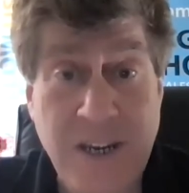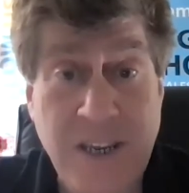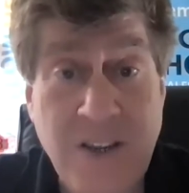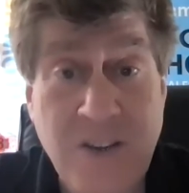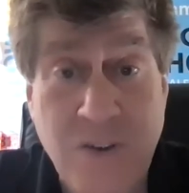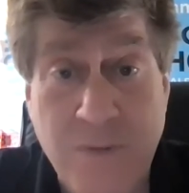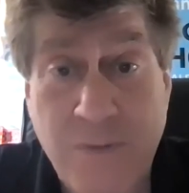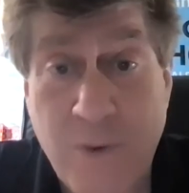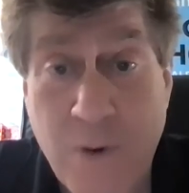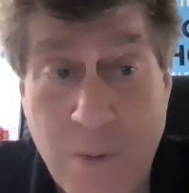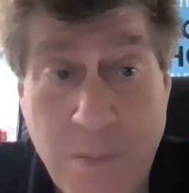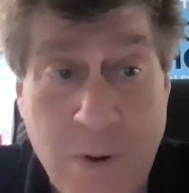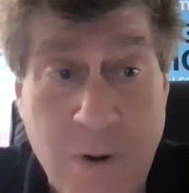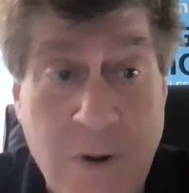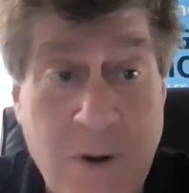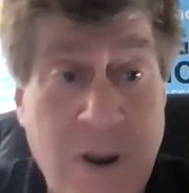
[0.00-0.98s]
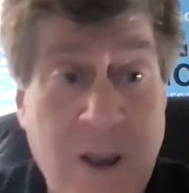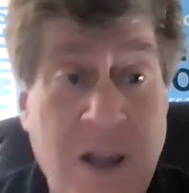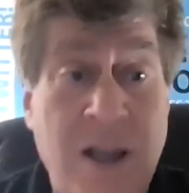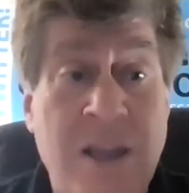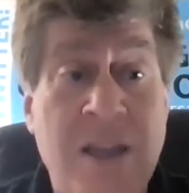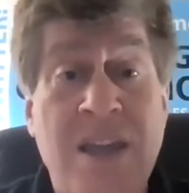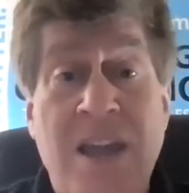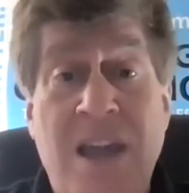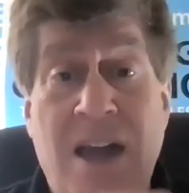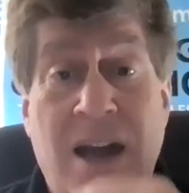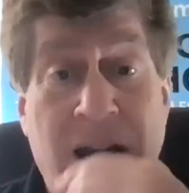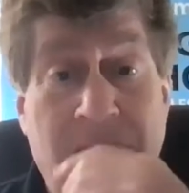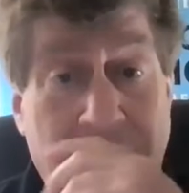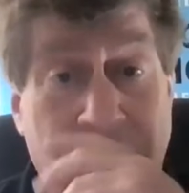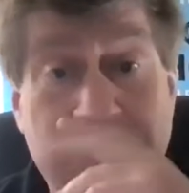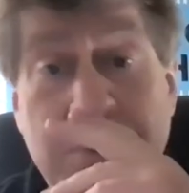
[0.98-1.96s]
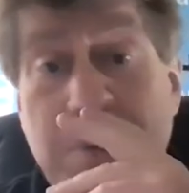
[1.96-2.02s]
He's a former uh, uh,
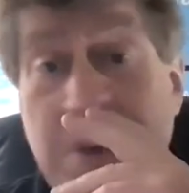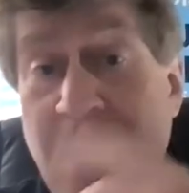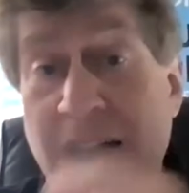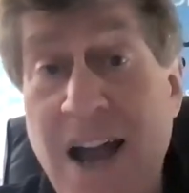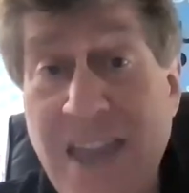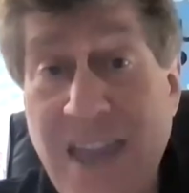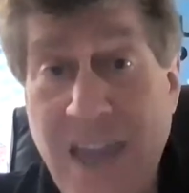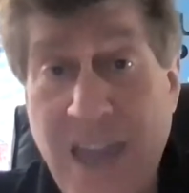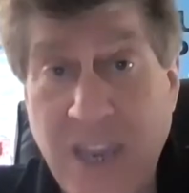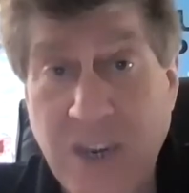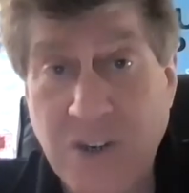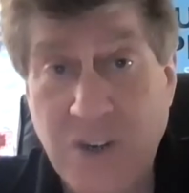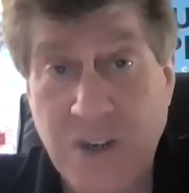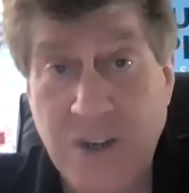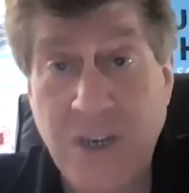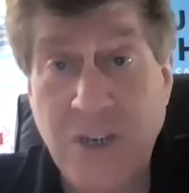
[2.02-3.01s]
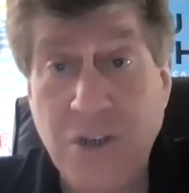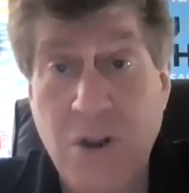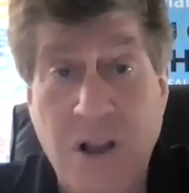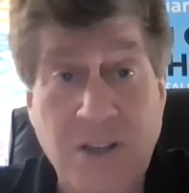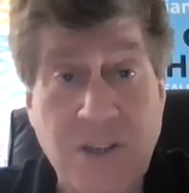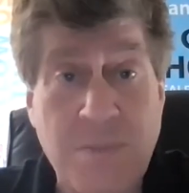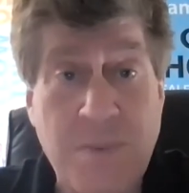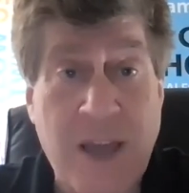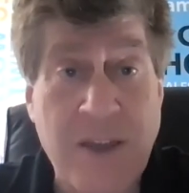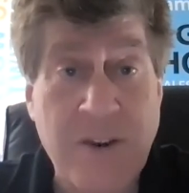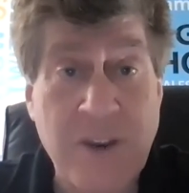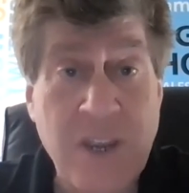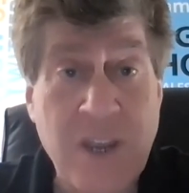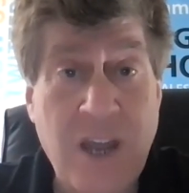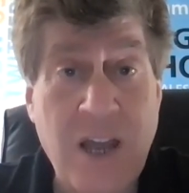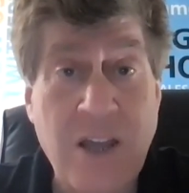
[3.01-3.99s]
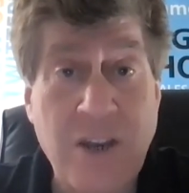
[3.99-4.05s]
FBI agent, and he talks about
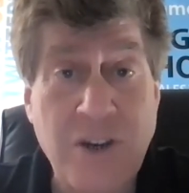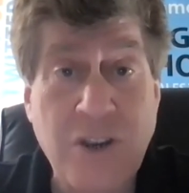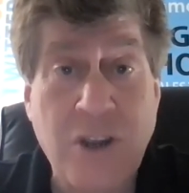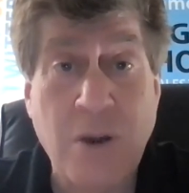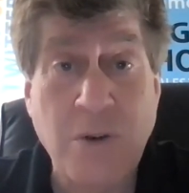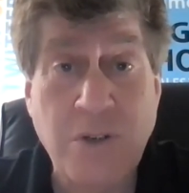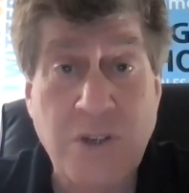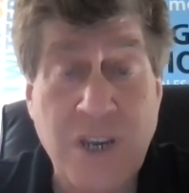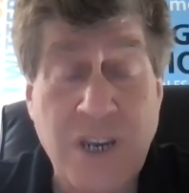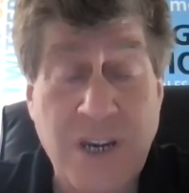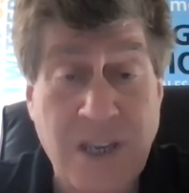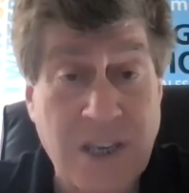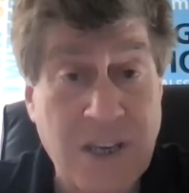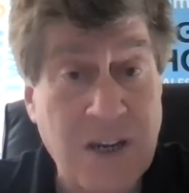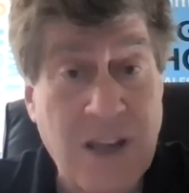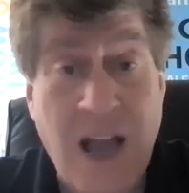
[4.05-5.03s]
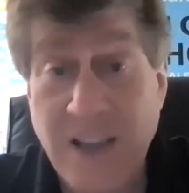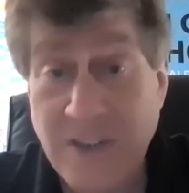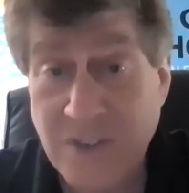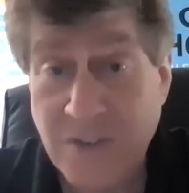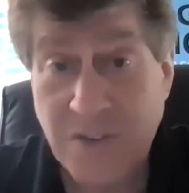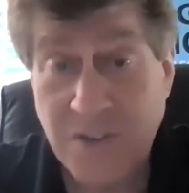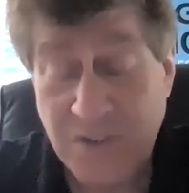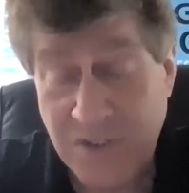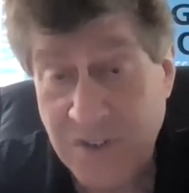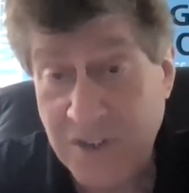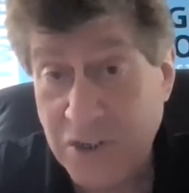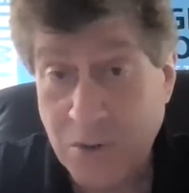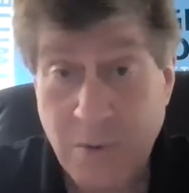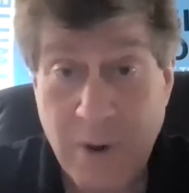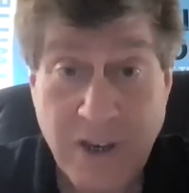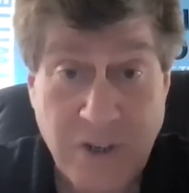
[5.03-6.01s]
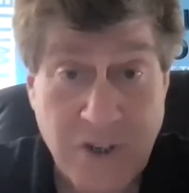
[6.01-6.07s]
uh, negotiating in hostage
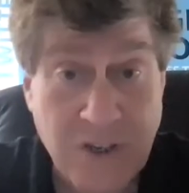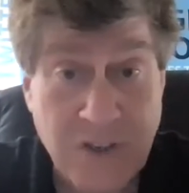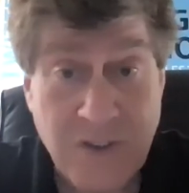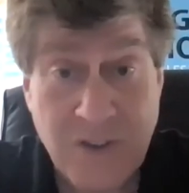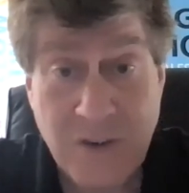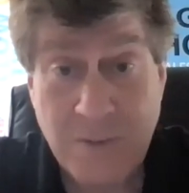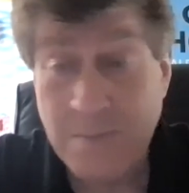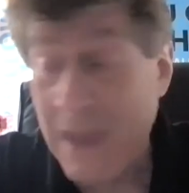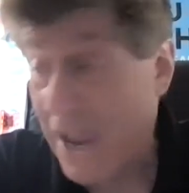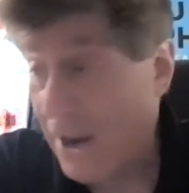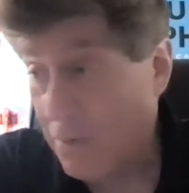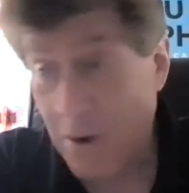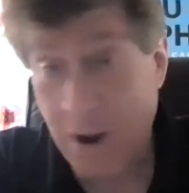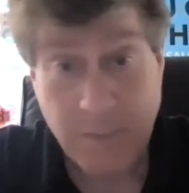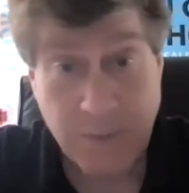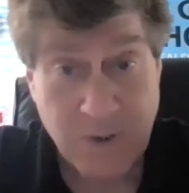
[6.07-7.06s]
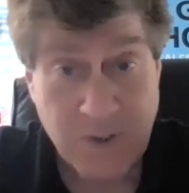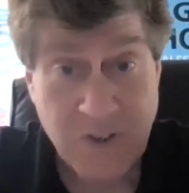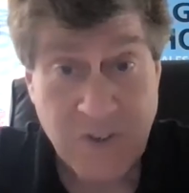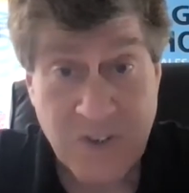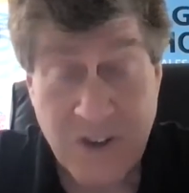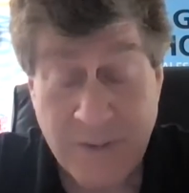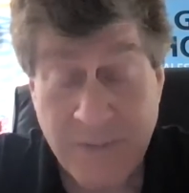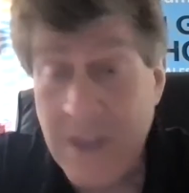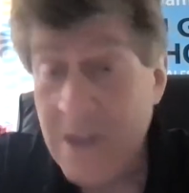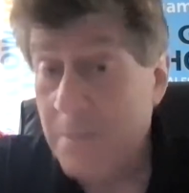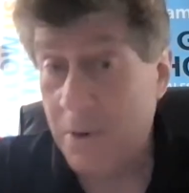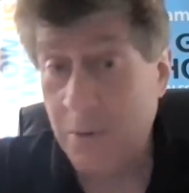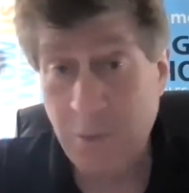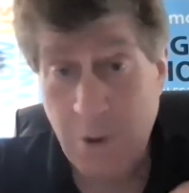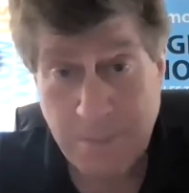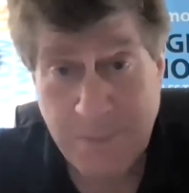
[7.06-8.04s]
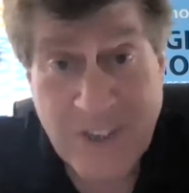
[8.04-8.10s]
situations and bank robbers and stuff. But
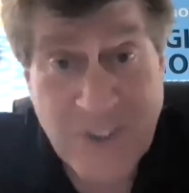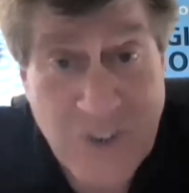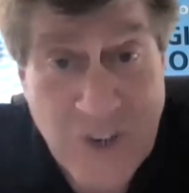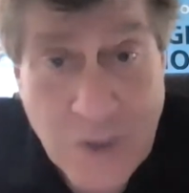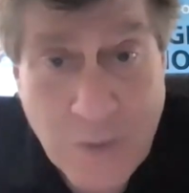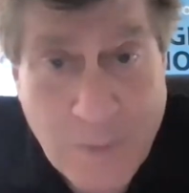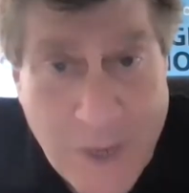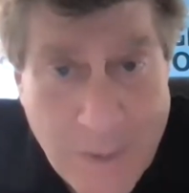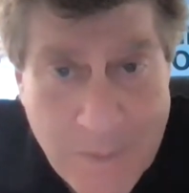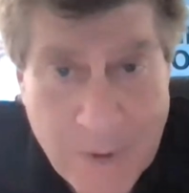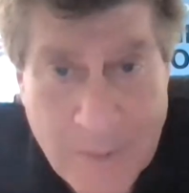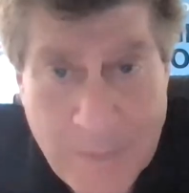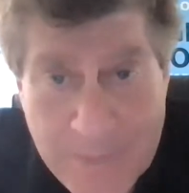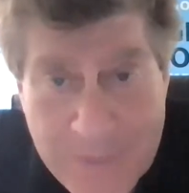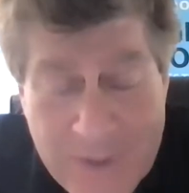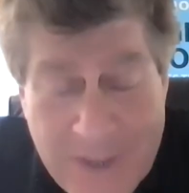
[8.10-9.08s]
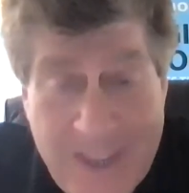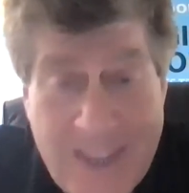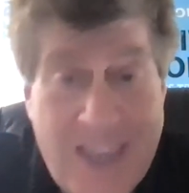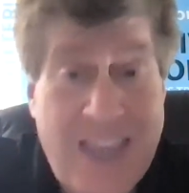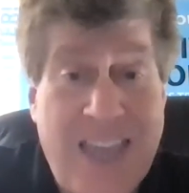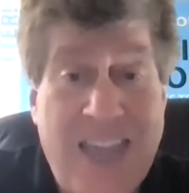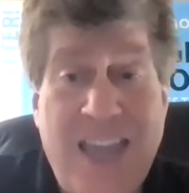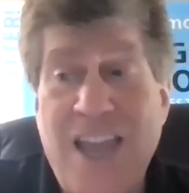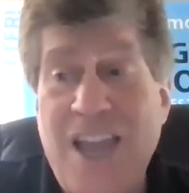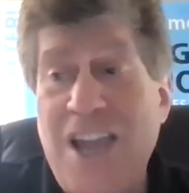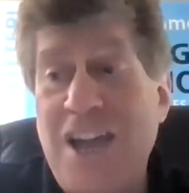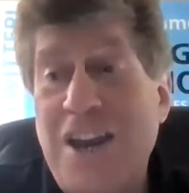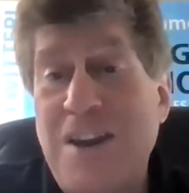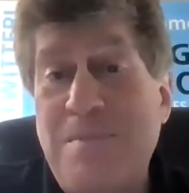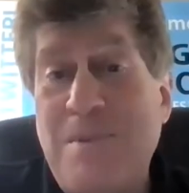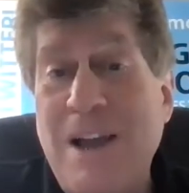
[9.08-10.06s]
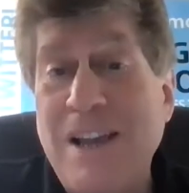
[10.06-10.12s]
we're business people,
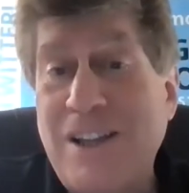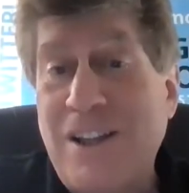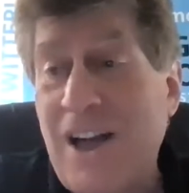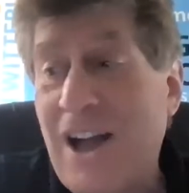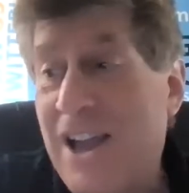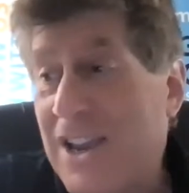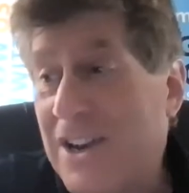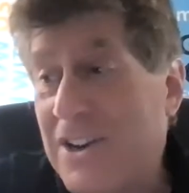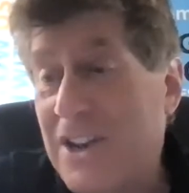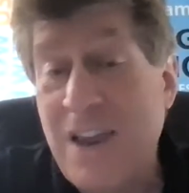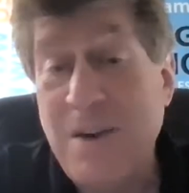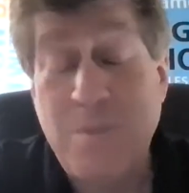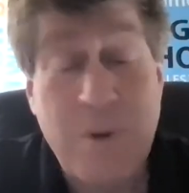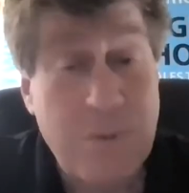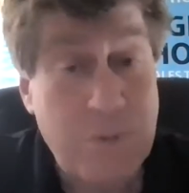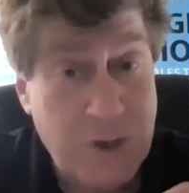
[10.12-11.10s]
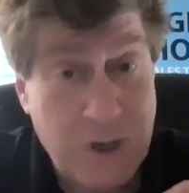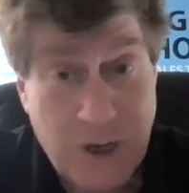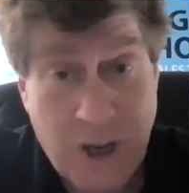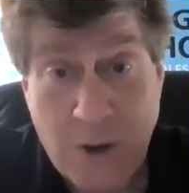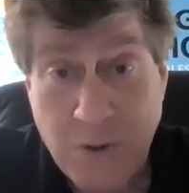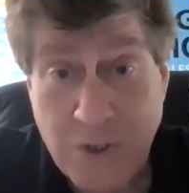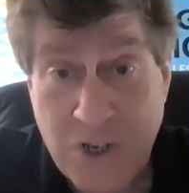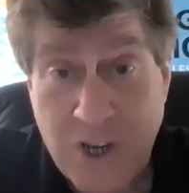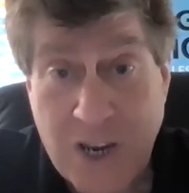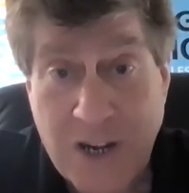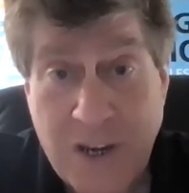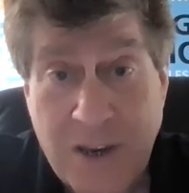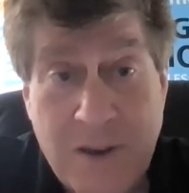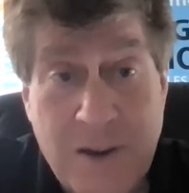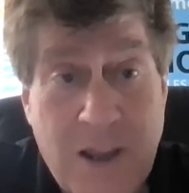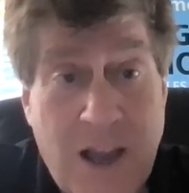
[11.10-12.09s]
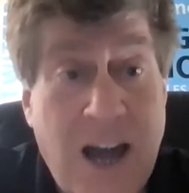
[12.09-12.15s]
and my client and we were
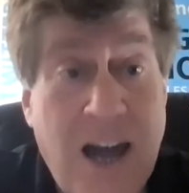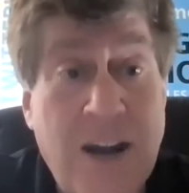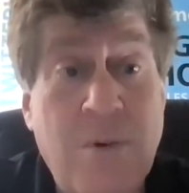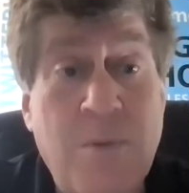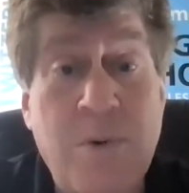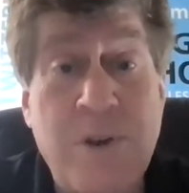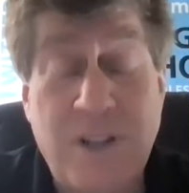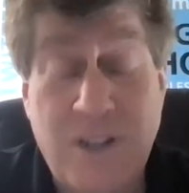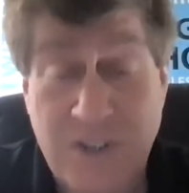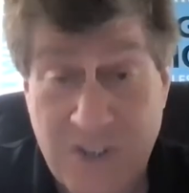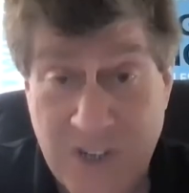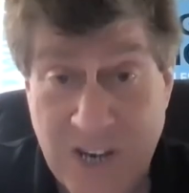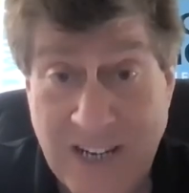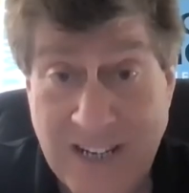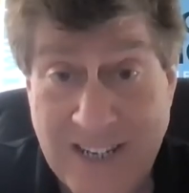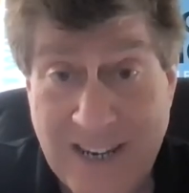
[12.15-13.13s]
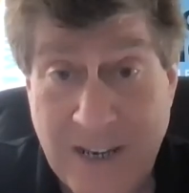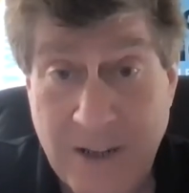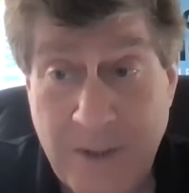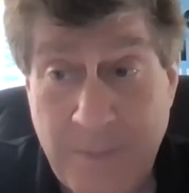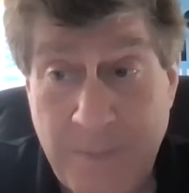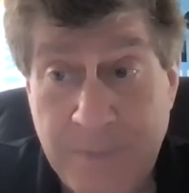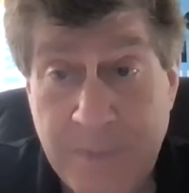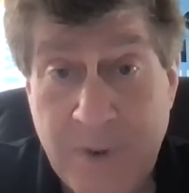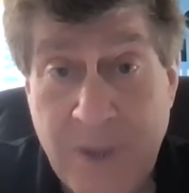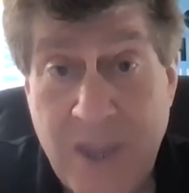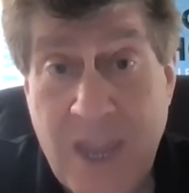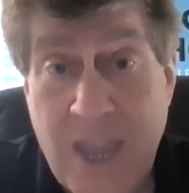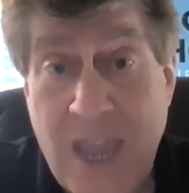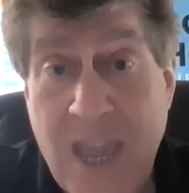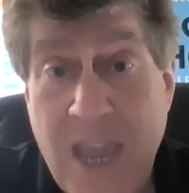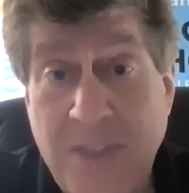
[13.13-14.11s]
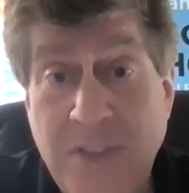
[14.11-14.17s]
negotiating on a real estate deal,
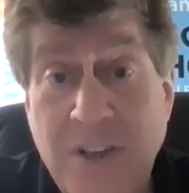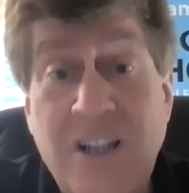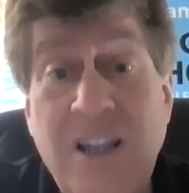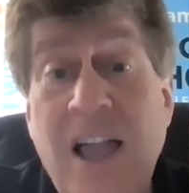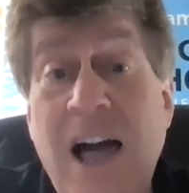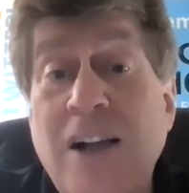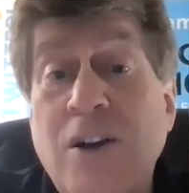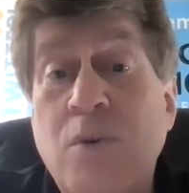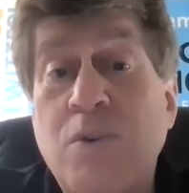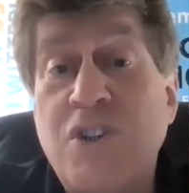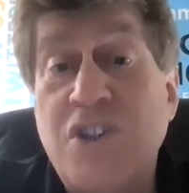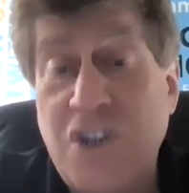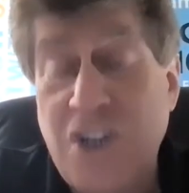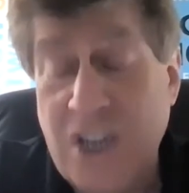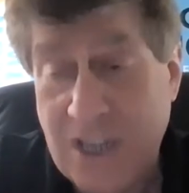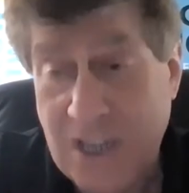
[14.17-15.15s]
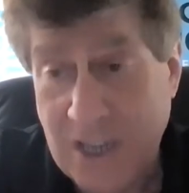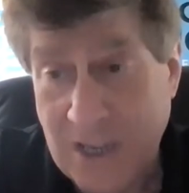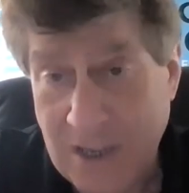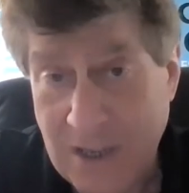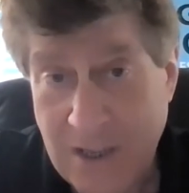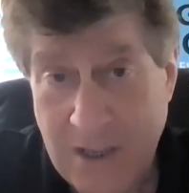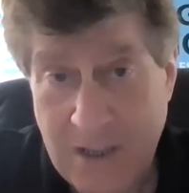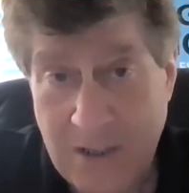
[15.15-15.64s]
and the clock was ticking.